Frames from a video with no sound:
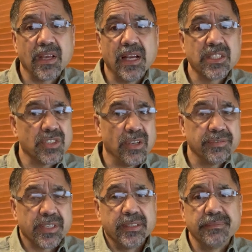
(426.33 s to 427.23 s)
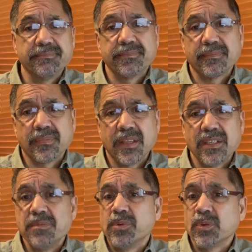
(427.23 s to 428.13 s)
It's a soft skill.
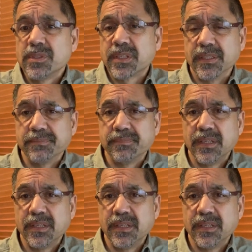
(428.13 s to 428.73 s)
It's an important skill.